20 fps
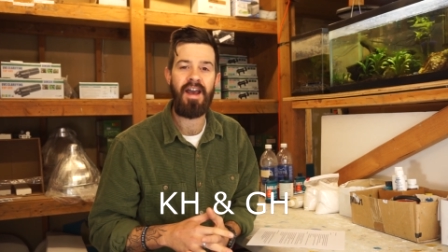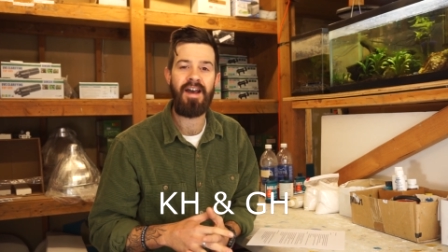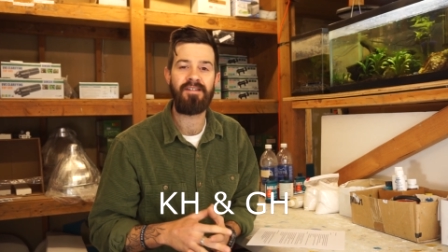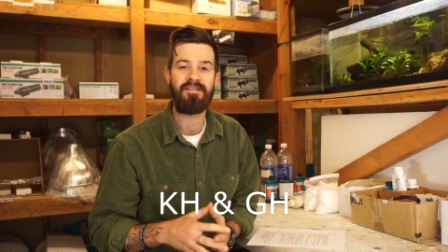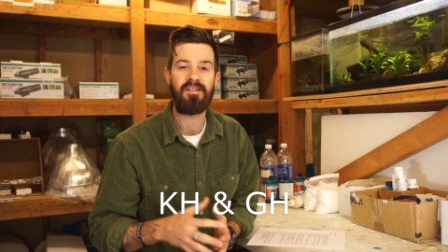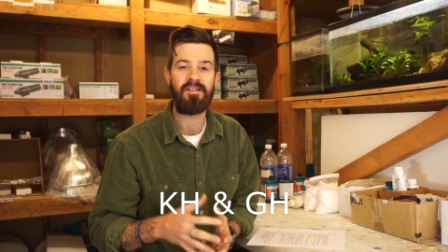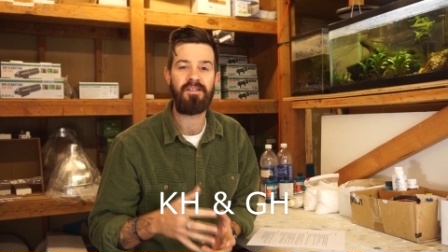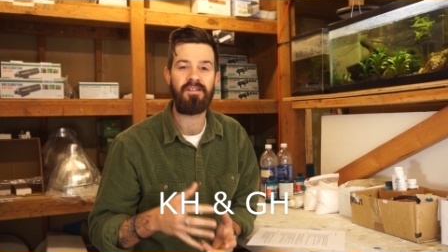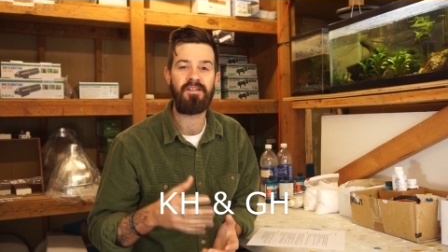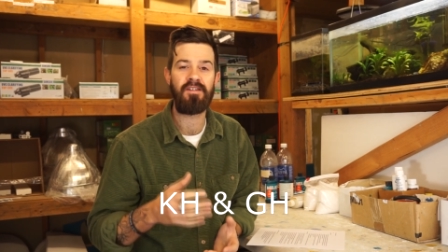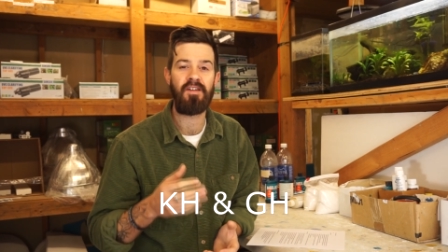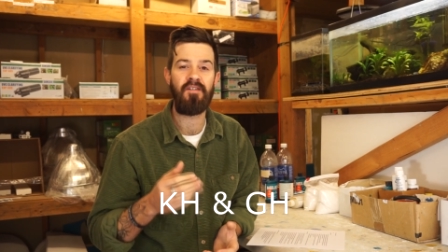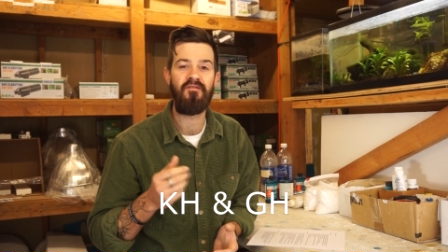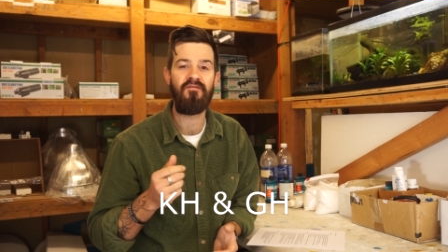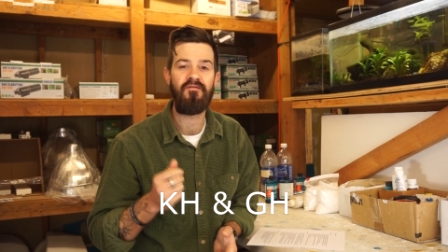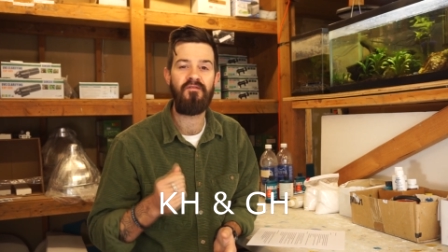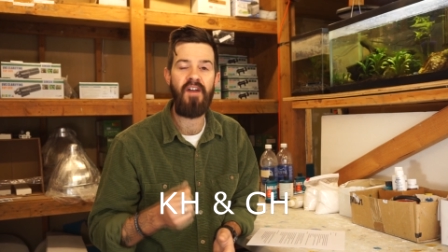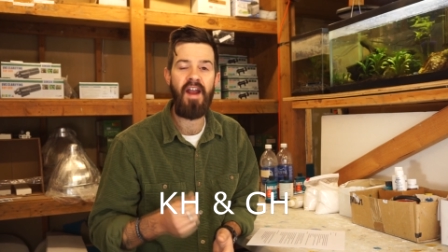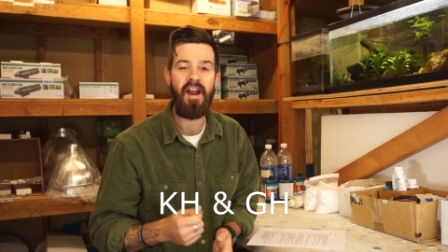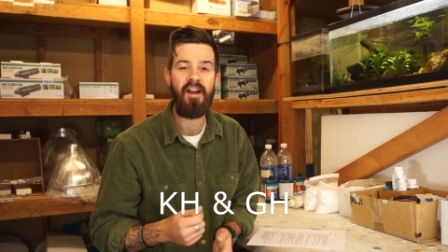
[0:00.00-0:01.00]
as this is a
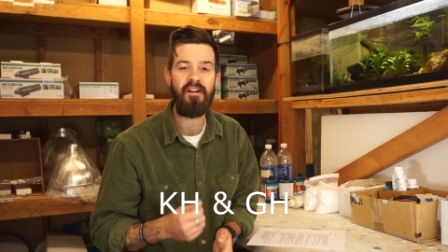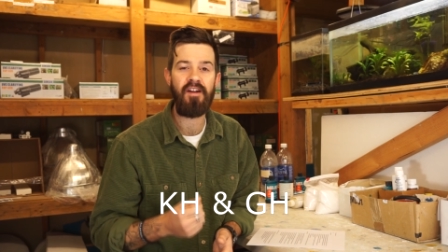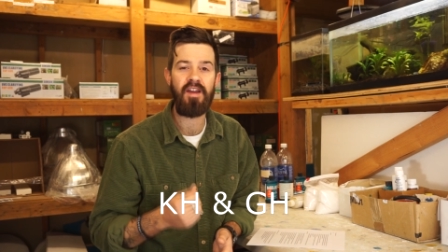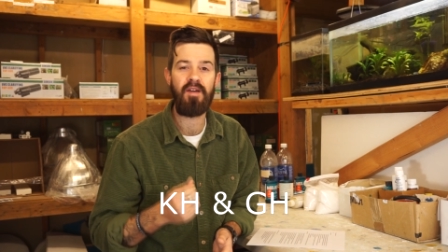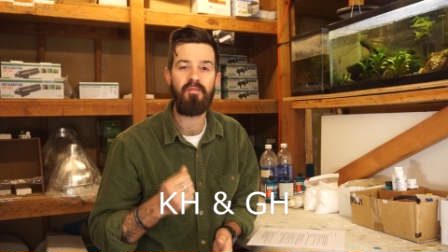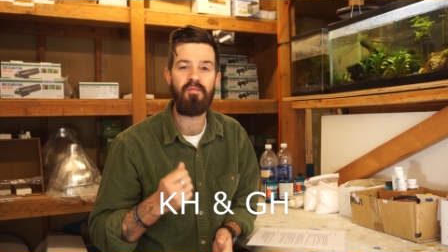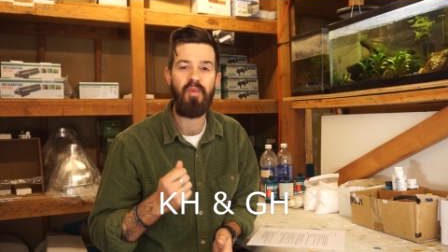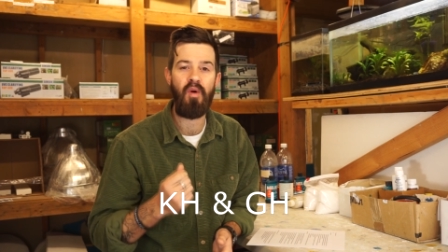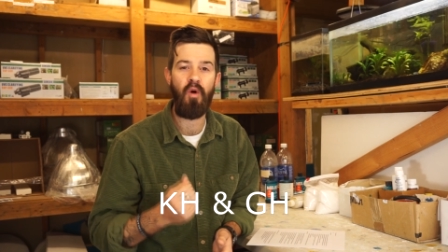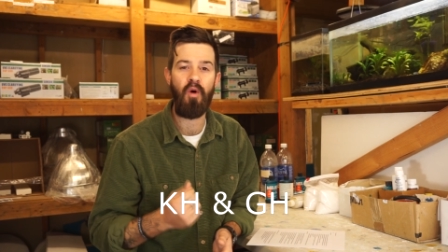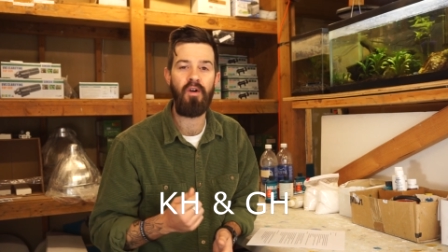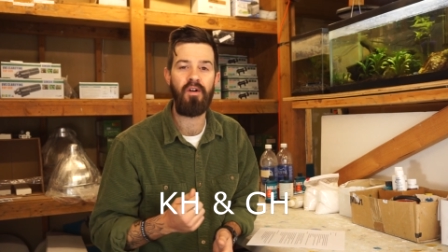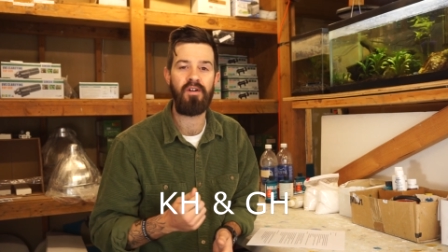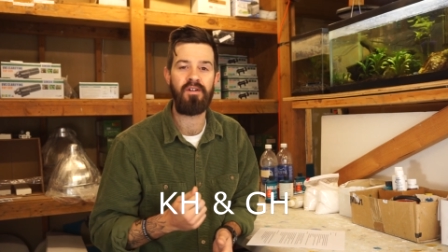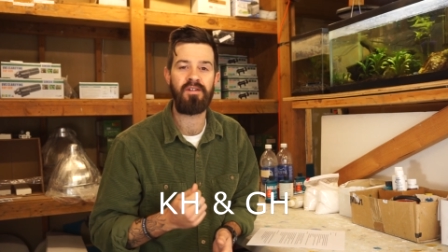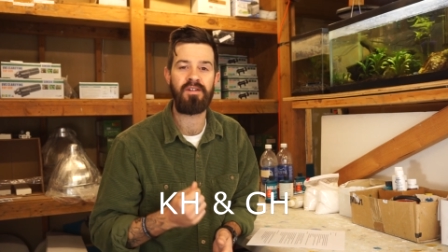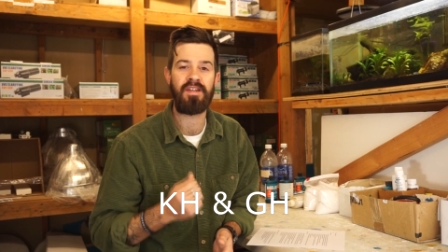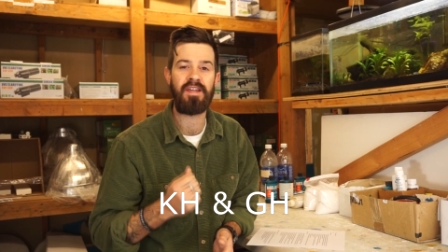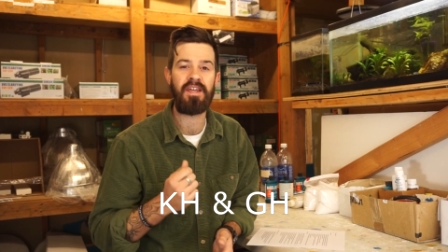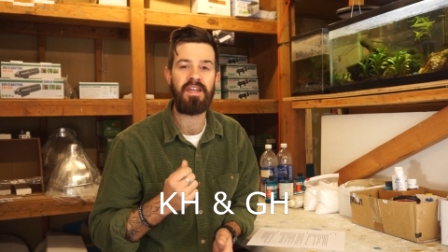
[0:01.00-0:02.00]
very
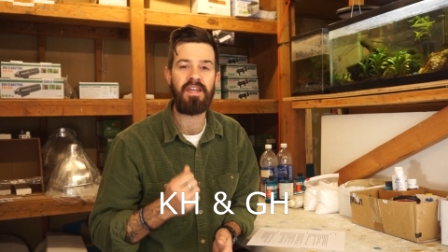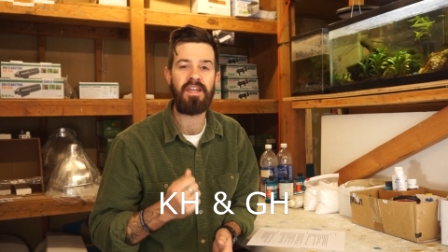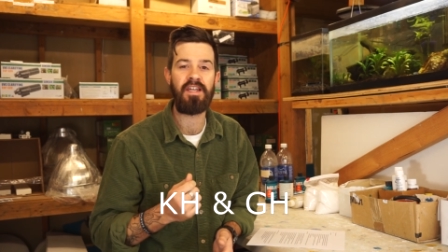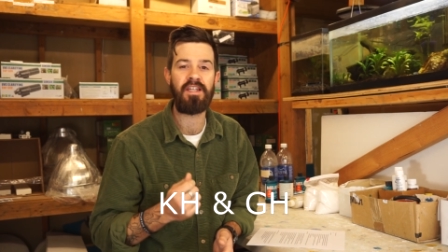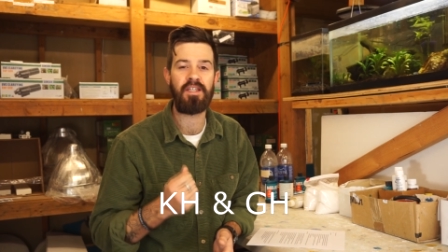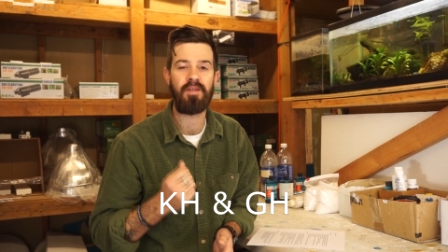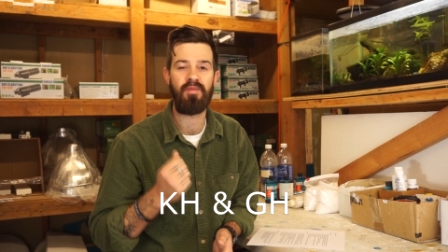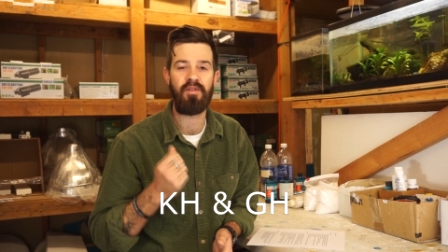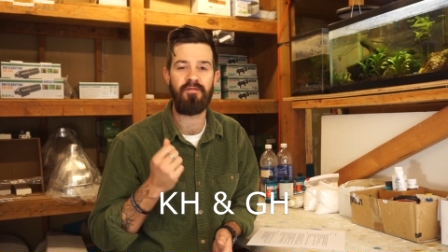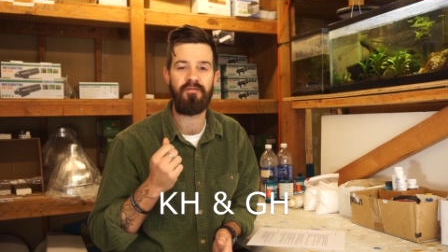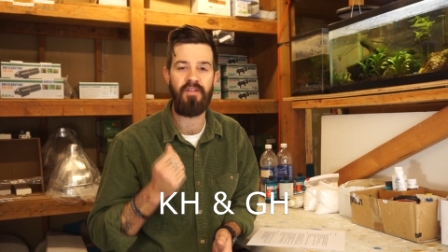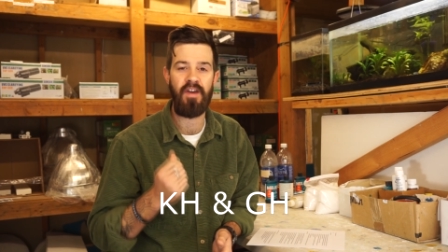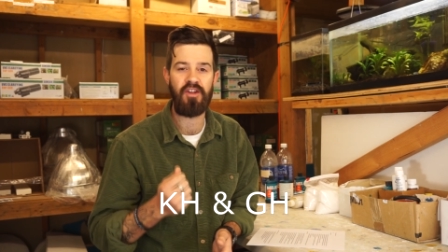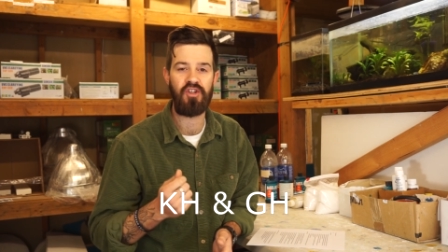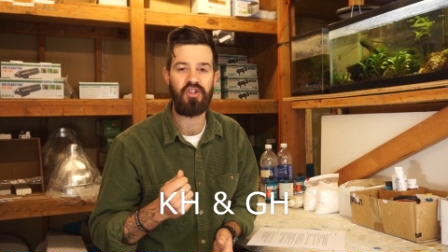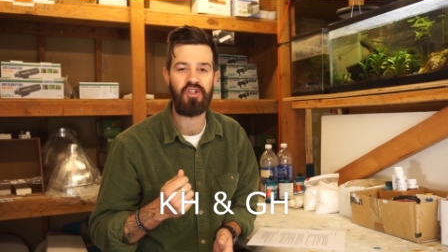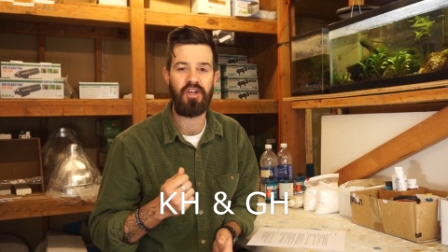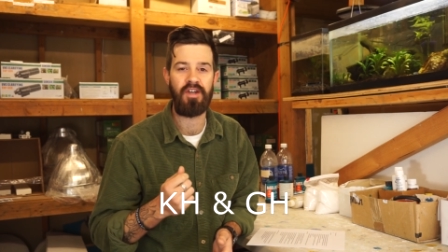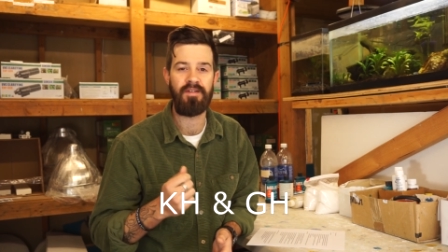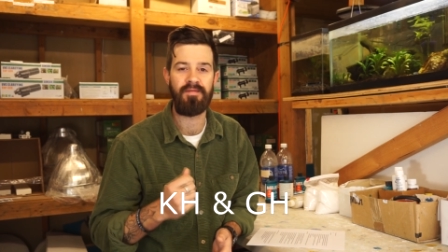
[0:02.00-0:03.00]
important key to
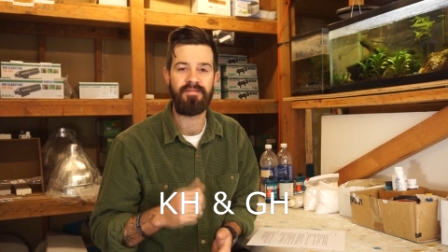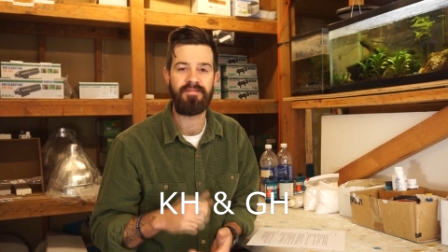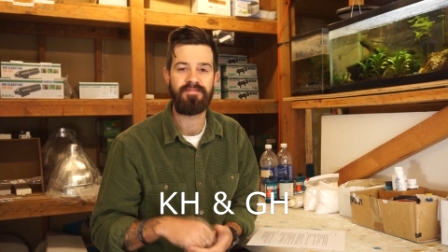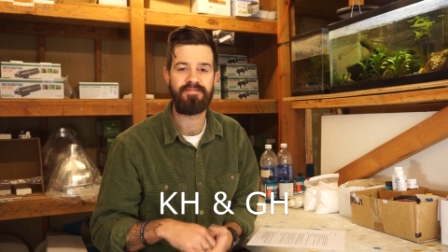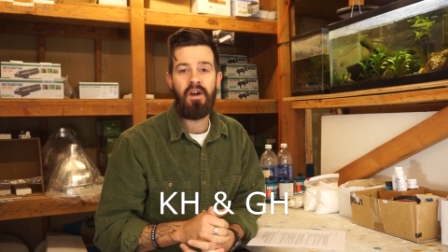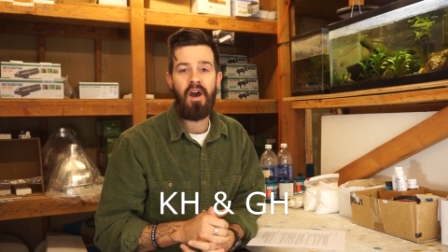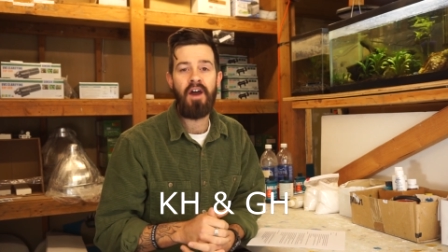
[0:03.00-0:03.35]
prevention.